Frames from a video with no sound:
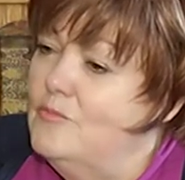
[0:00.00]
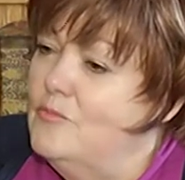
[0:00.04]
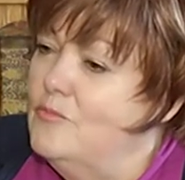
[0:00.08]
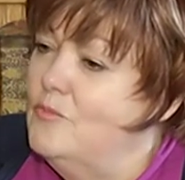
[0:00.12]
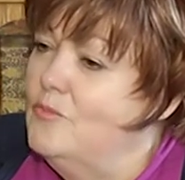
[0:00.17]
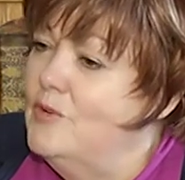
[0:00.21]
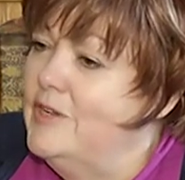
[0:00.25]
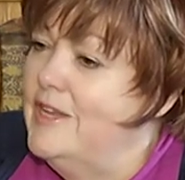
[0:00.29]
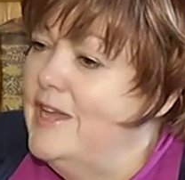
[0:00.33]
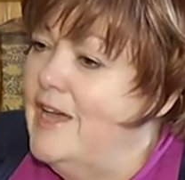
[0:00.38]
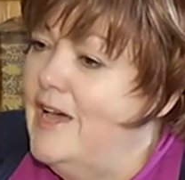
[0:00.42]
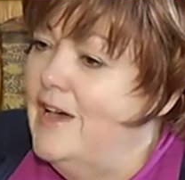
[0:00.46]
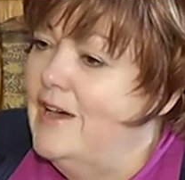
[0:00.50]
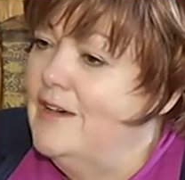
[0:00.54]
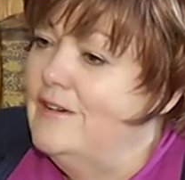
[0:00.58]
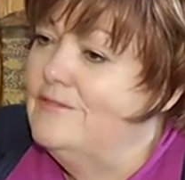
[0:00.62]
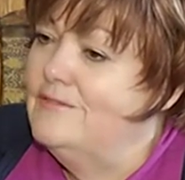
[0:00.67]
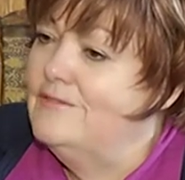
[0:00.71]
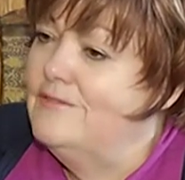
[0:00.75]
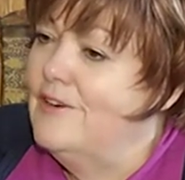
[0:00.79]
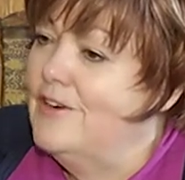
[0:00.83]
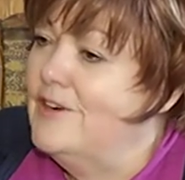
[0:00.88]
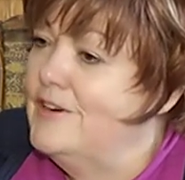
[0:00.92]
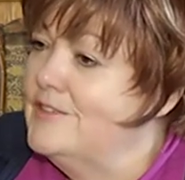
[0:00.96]
We
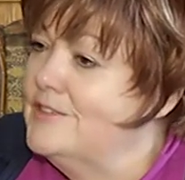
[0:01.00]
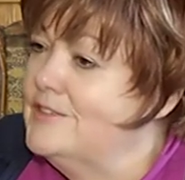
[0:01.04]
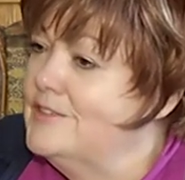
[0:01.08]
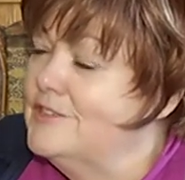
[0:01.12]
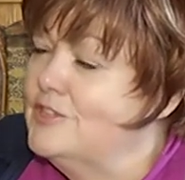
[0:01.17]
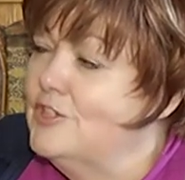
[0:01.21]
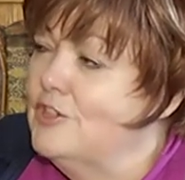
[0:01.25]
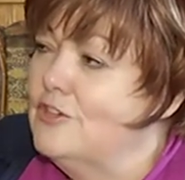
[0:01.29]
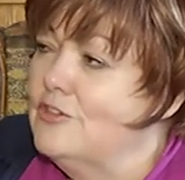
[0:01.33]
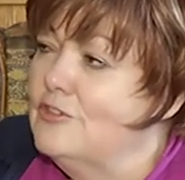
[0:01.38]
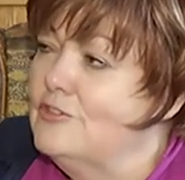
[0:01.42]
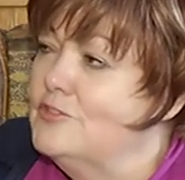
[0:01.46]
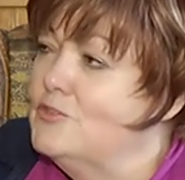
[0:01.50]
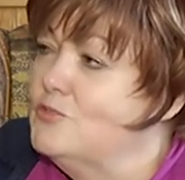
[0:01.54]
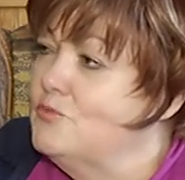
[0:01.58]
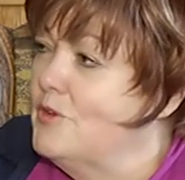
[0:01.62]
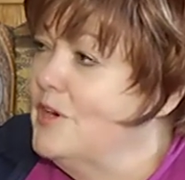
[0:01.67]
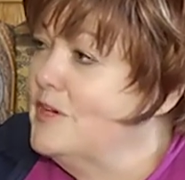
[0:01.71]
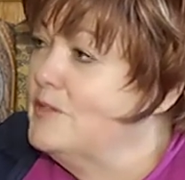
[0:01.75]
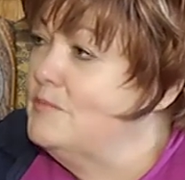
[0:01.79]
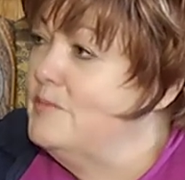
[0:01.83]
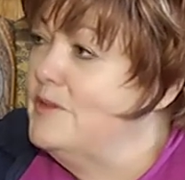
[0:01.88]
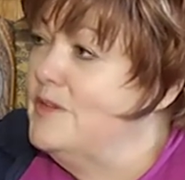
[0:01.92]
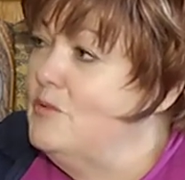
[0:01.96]
have our girls
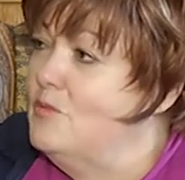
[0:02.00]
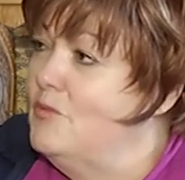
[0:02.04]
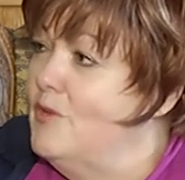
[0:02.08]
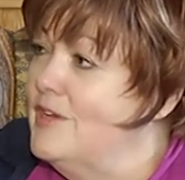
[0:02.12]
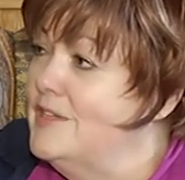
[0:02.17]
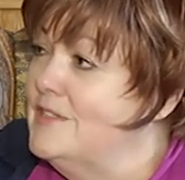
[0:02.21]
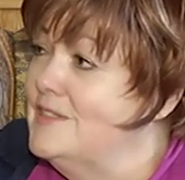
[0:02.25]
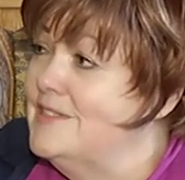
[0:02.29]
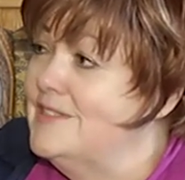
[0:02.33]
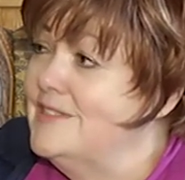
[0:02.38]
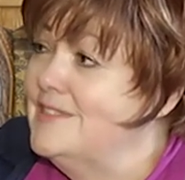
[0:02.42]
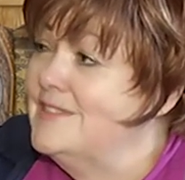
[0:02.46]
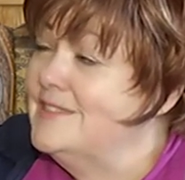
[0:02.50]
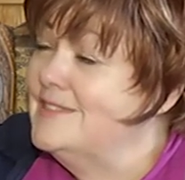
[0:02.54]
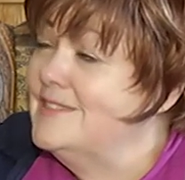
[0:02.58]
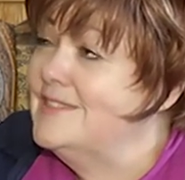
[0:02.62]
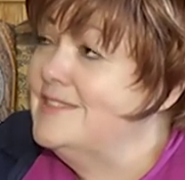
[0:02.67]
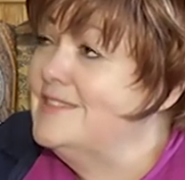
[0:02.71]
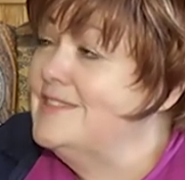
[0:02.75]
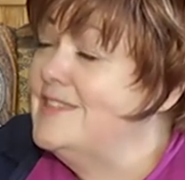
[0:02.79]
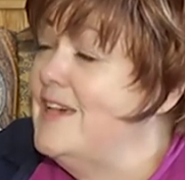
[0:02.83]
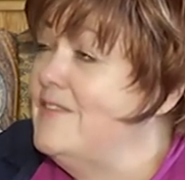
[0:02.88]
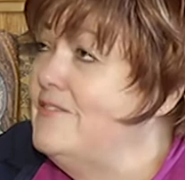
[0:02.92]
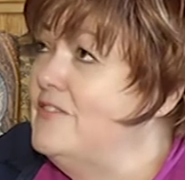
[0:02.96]
rugby won
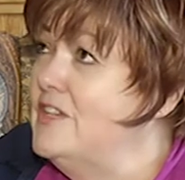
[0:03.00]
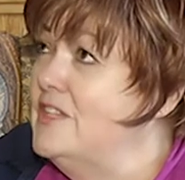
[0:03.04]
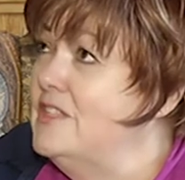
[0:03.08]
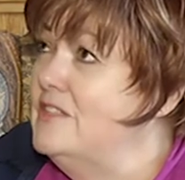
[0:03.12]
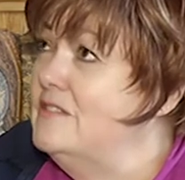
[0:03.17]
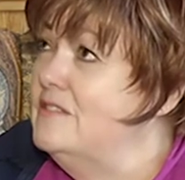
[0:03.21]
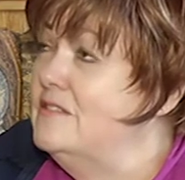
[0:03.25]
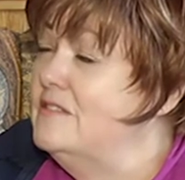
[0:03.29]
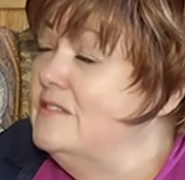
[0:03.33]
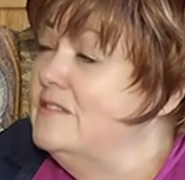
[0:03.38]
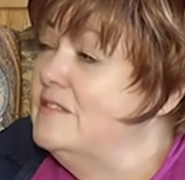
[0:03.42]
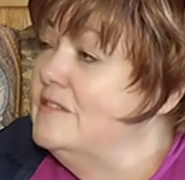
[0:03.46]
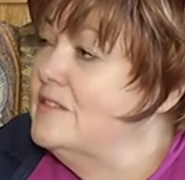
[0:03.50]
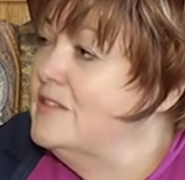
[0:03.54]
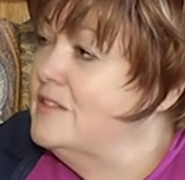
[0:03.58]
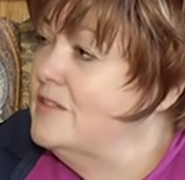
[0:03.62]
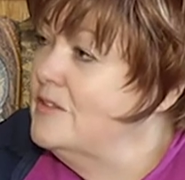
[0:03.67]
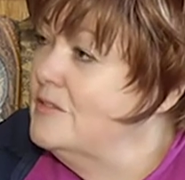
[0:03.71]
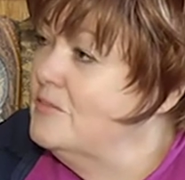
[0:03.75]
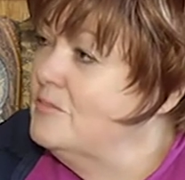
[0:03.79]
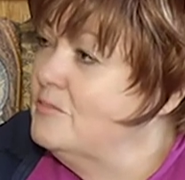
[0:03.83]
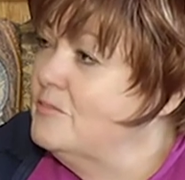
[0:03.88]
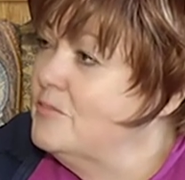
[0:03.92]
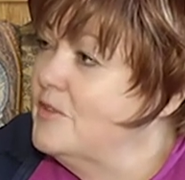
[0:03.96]
7
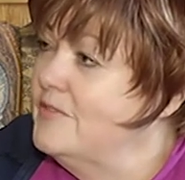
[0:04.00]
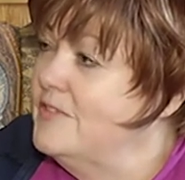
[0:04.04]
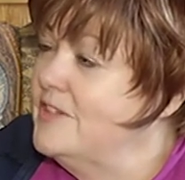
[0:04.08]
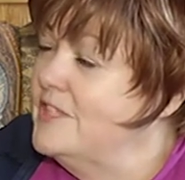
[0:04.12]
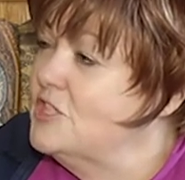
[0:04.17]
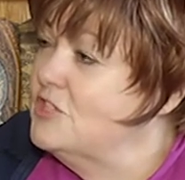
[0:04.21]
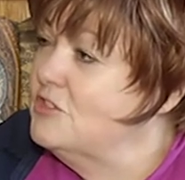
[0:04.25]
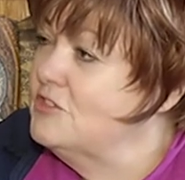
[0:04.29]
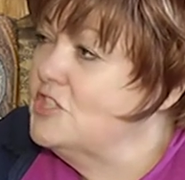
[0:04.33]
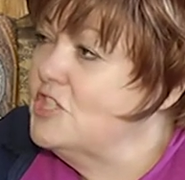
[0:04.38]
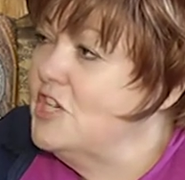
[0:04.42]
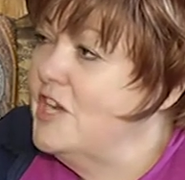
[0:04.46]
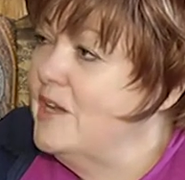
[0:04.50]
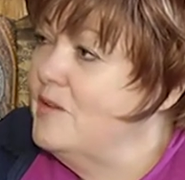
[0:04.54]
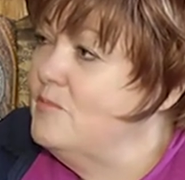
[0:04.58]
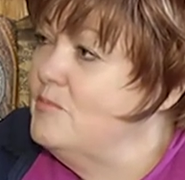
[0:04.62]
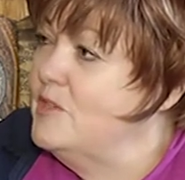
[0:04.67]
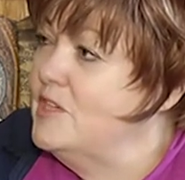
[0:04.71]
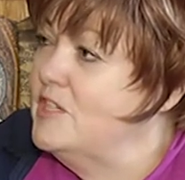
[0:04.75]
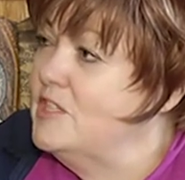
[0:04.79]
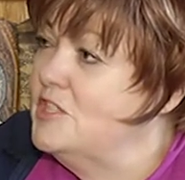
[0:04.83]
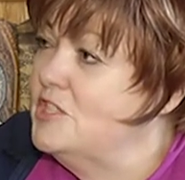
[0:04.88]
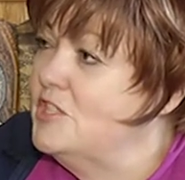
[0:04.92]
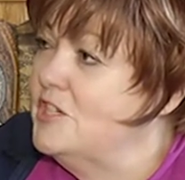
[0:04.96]
provincial
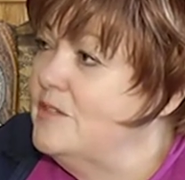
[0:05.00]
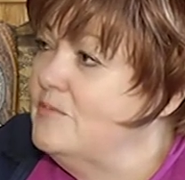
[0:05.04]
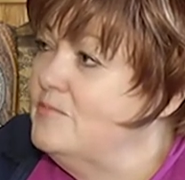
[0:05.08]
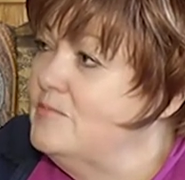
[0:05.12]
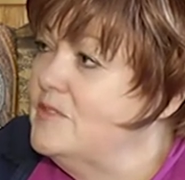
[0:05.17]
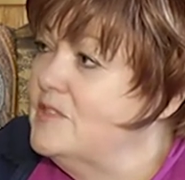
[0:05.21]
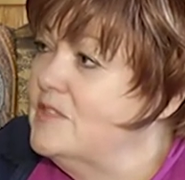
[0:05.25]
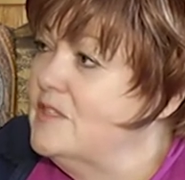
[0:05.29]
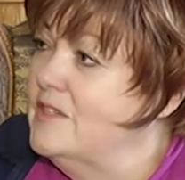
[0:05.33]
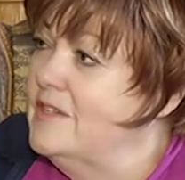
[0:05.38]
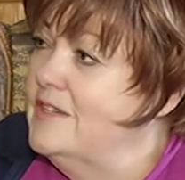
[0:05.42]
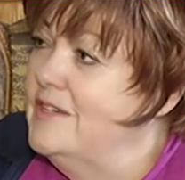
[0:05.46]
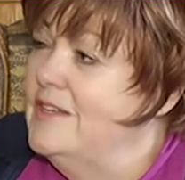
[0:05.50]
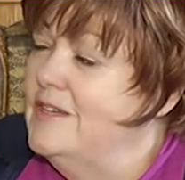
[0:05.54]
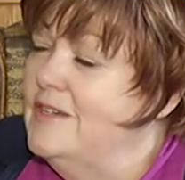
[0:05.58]
championships.